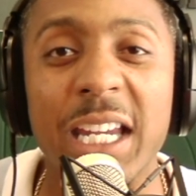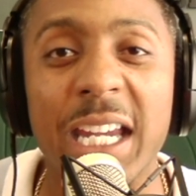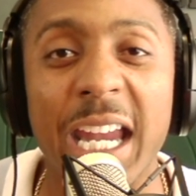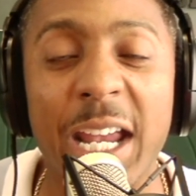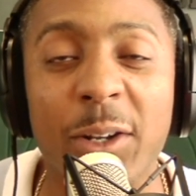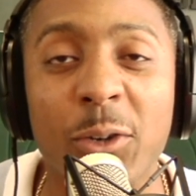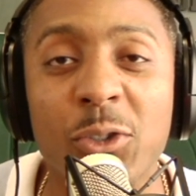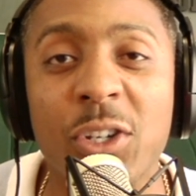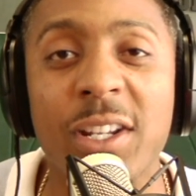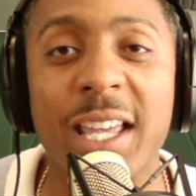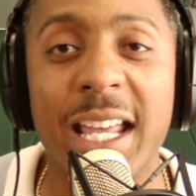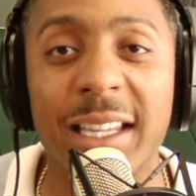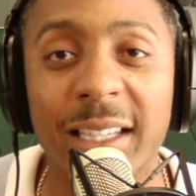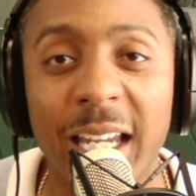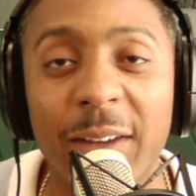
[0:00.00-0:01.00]
energy
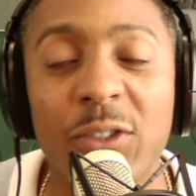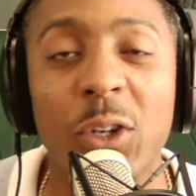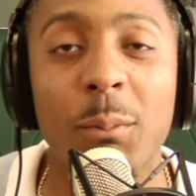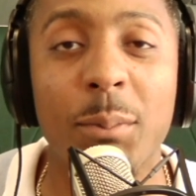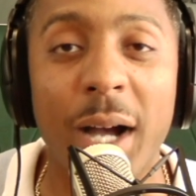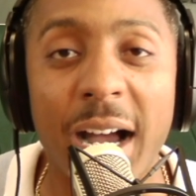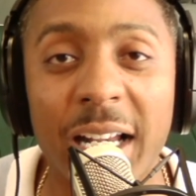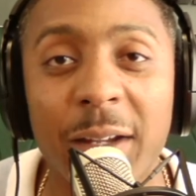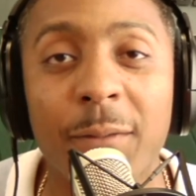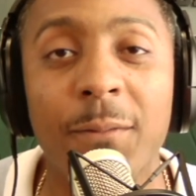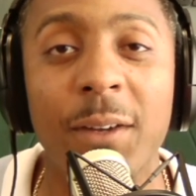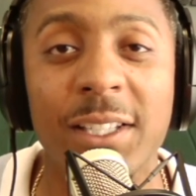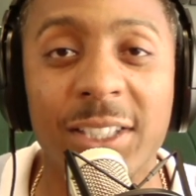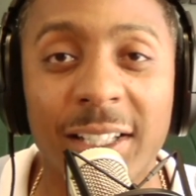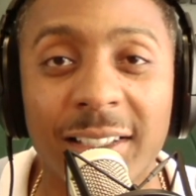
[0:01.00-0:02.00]
that leaves your body
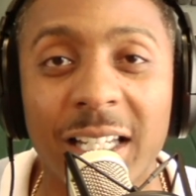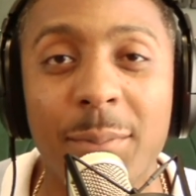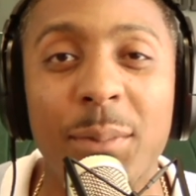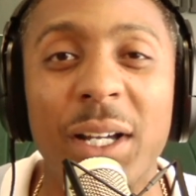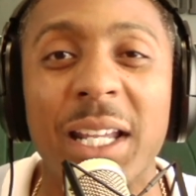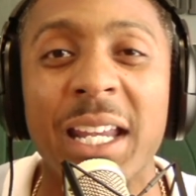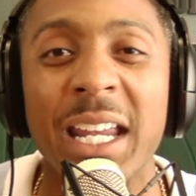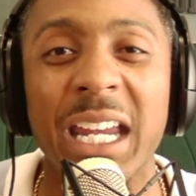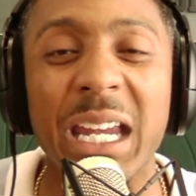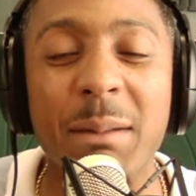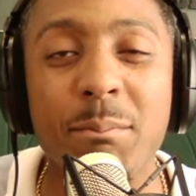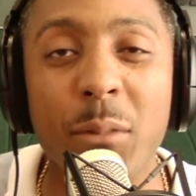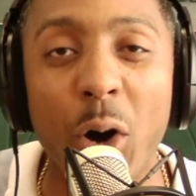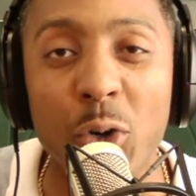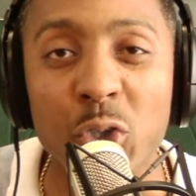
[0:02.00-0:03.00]
physically, but
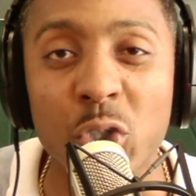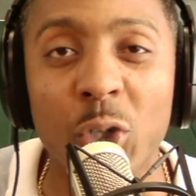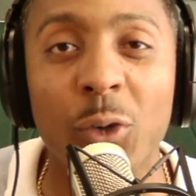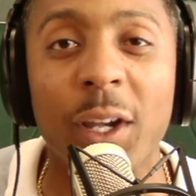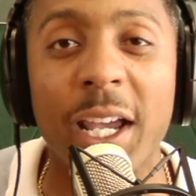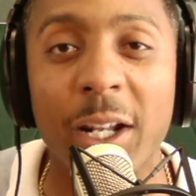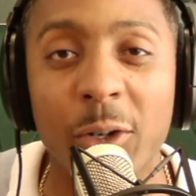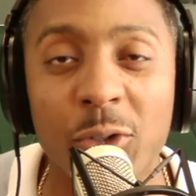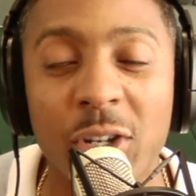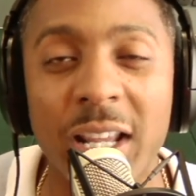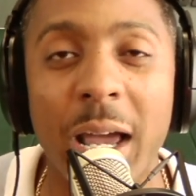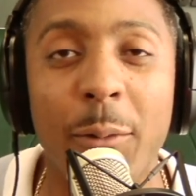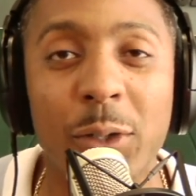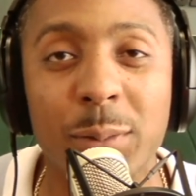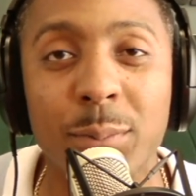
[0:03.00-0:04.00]
emotional energy
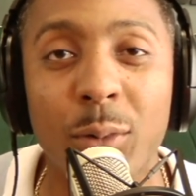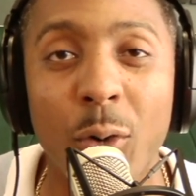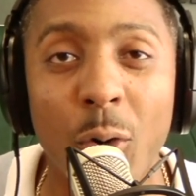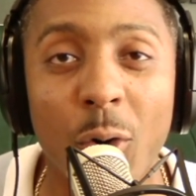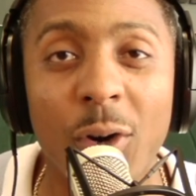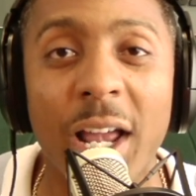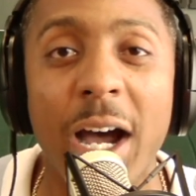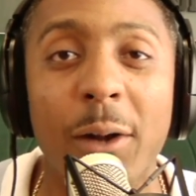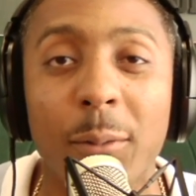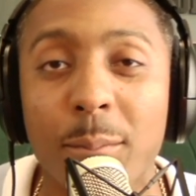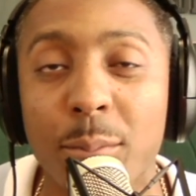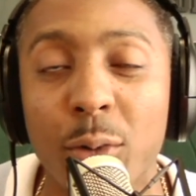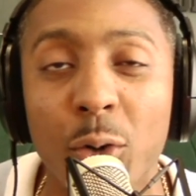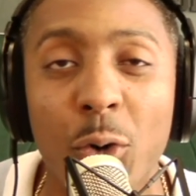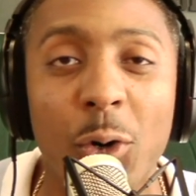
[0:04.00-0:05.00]
that was poured out and
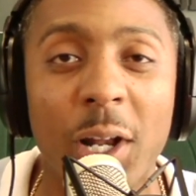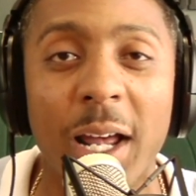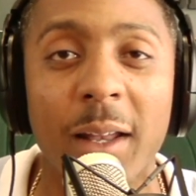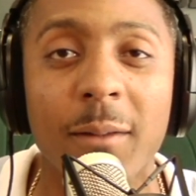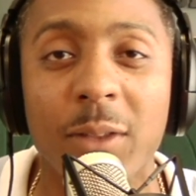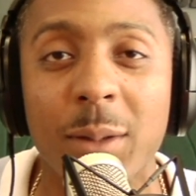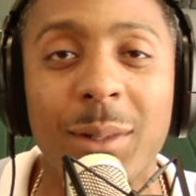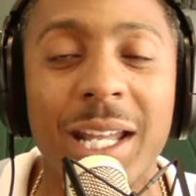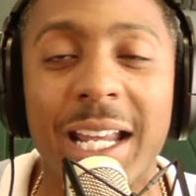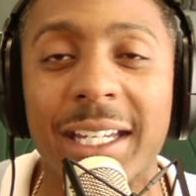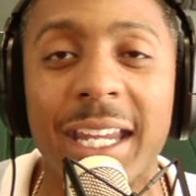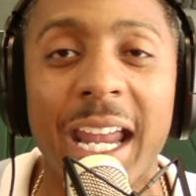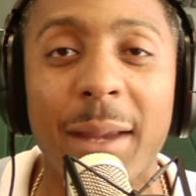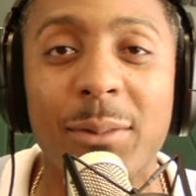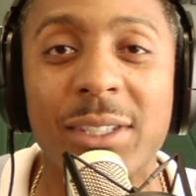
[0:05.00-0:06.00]
pulled out of them in that
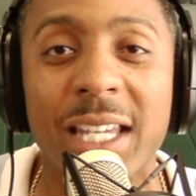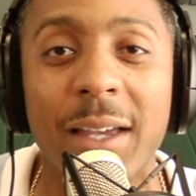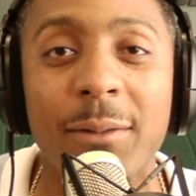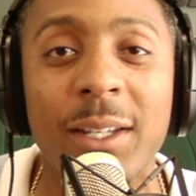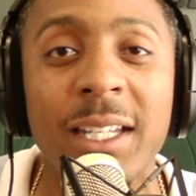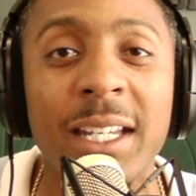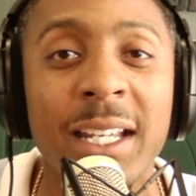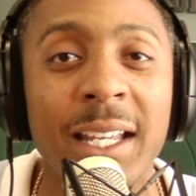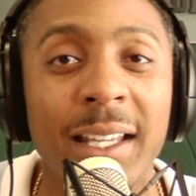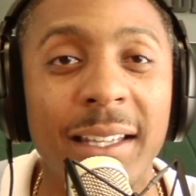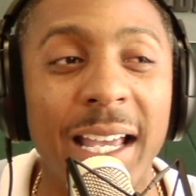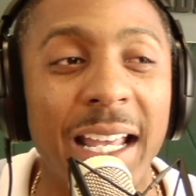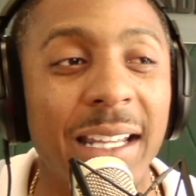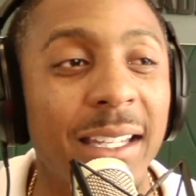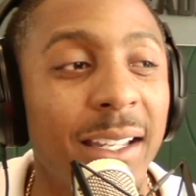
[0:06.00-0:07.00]
Game 7,
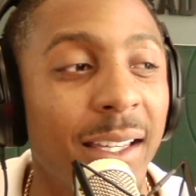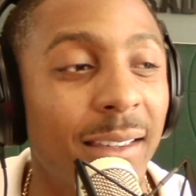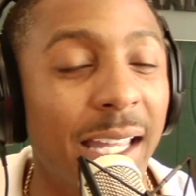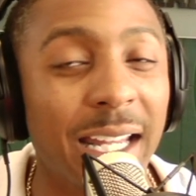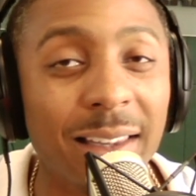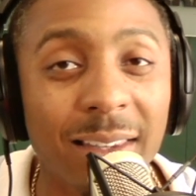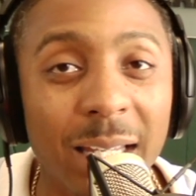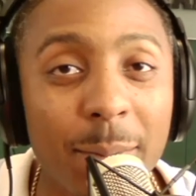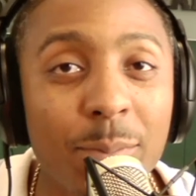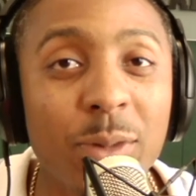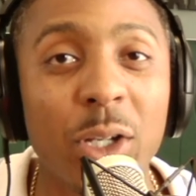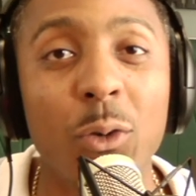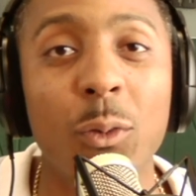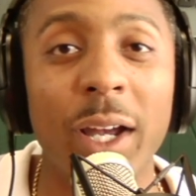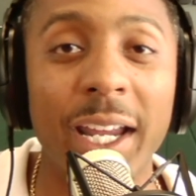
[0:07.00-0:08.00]
that they limped
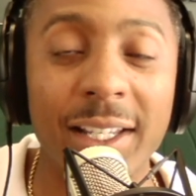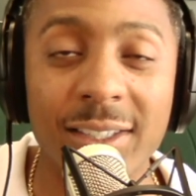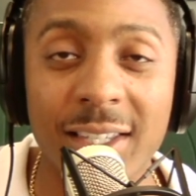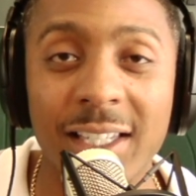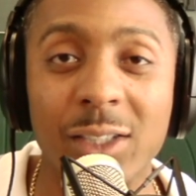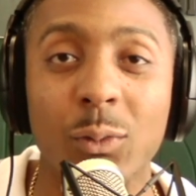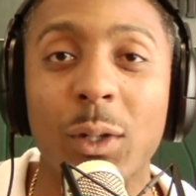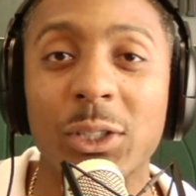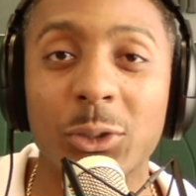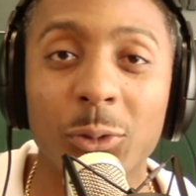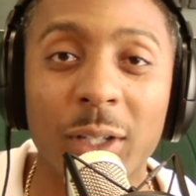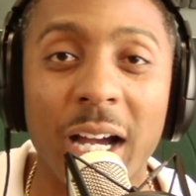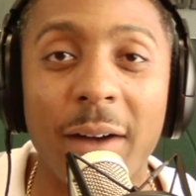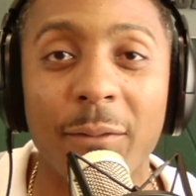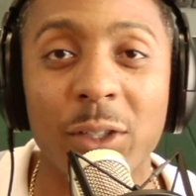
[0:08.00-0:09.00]
their way into this Western
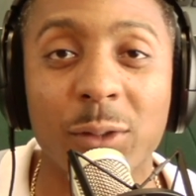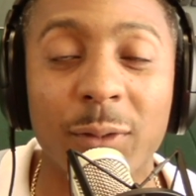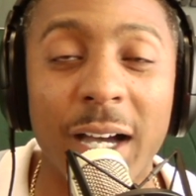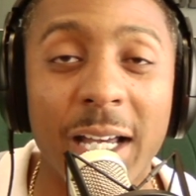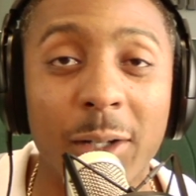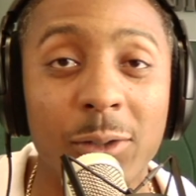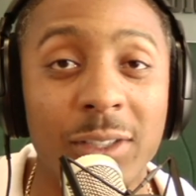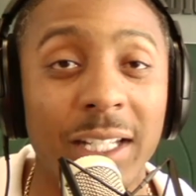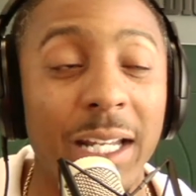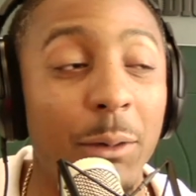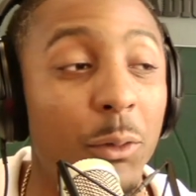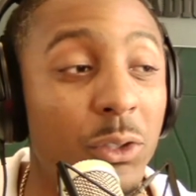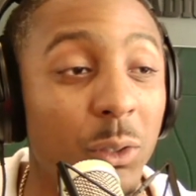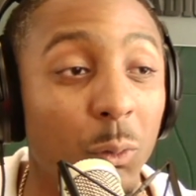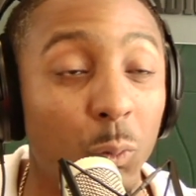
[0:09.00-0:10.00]
Conference Finals, and it
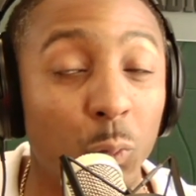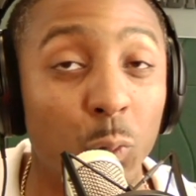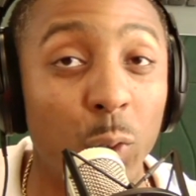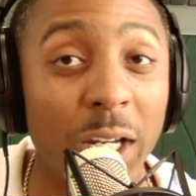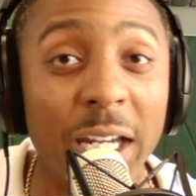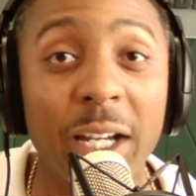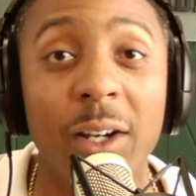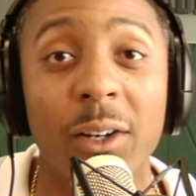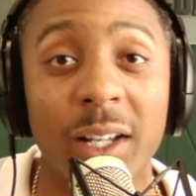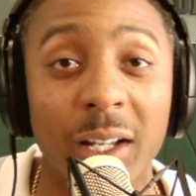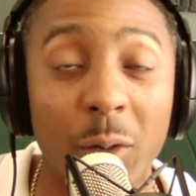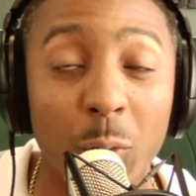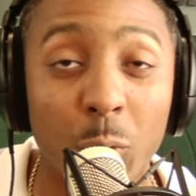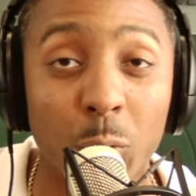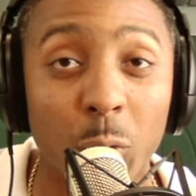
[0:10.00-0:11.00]
was a weird and
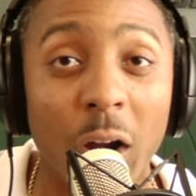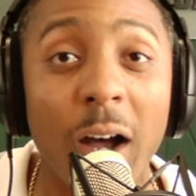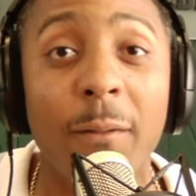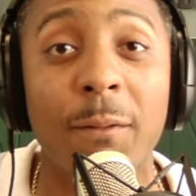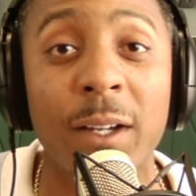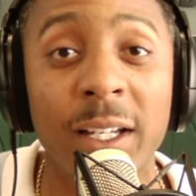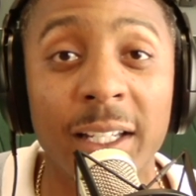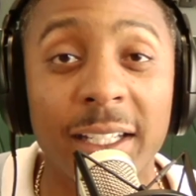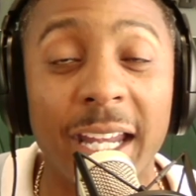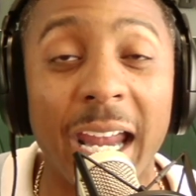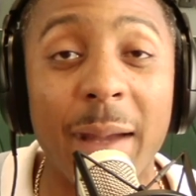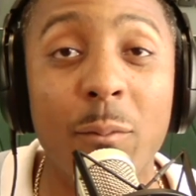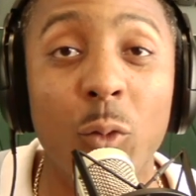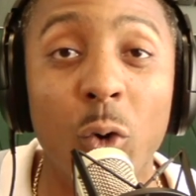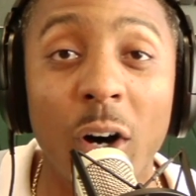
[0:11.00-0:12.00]
a rough
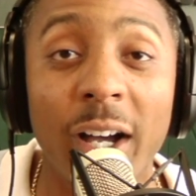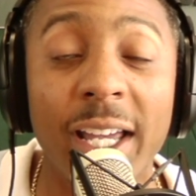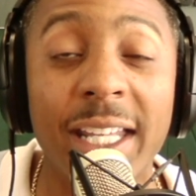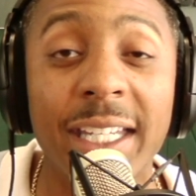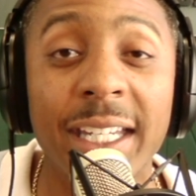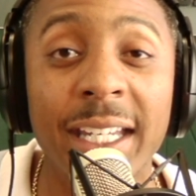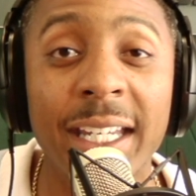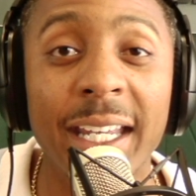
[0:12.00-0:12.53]
Game 1.